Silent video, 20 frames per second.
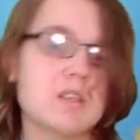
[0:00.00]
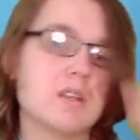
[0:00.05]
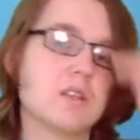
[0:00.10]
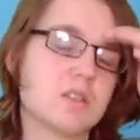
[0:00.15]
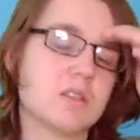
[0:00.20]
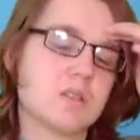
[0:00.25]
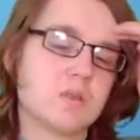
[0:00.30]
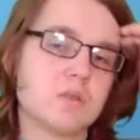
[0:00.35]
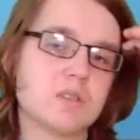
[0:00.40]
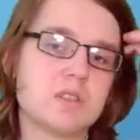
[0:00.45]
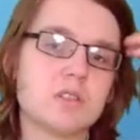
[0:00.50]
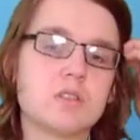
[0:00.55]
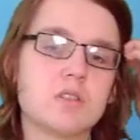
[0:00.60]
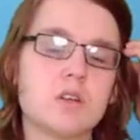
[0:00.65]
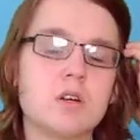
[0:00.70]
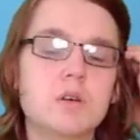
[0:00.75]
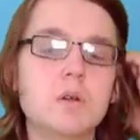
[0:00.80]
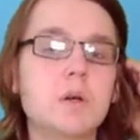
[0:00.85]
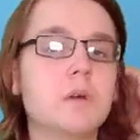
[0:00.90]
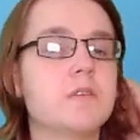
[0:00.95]
Source
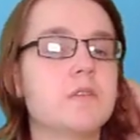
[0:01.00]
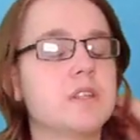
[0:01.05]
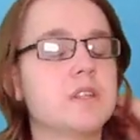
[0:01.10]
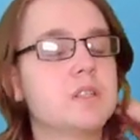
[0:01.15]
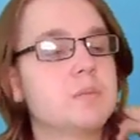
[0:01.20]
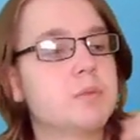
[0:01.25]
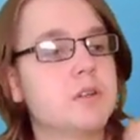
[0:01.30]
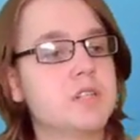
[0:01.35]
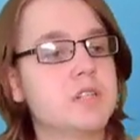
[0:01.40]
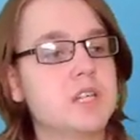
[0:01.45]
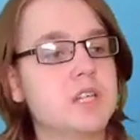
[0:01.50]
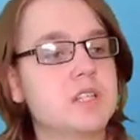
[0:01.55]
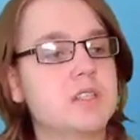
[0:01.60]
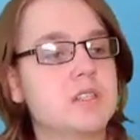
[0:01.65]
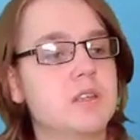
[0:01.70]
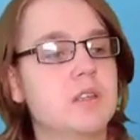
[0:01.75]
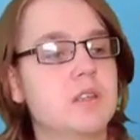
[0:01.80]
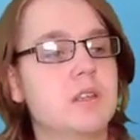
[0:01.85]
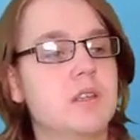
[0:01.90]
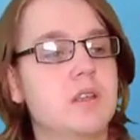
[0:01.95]
control for this project,
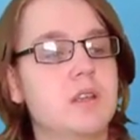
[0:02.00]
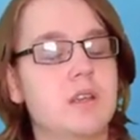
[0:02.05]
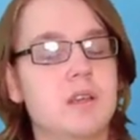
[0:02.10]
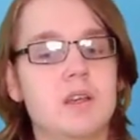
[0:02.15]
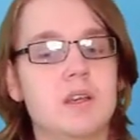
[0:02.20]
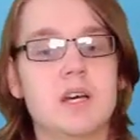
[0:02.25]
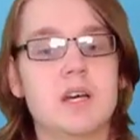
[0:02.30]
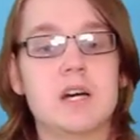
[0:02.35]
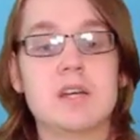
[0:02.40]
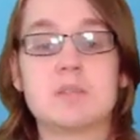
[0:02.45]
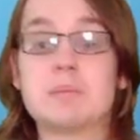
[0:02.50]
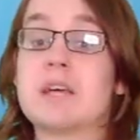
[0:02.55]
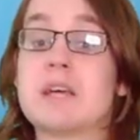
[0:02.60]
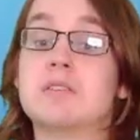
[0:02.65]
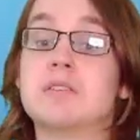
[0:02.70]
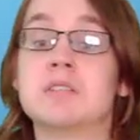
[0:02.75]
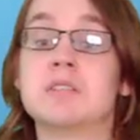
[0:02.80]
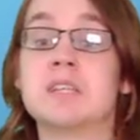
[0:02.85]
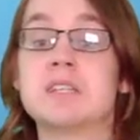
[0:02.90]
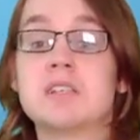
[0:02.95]
I was back
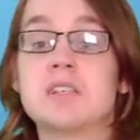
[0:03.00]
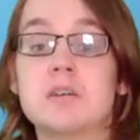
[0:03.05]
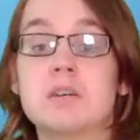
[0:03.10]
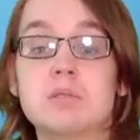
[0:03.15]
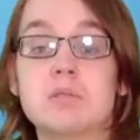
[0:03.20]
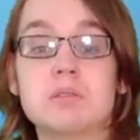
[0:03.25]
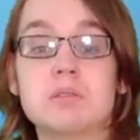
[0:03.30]
on GitHub.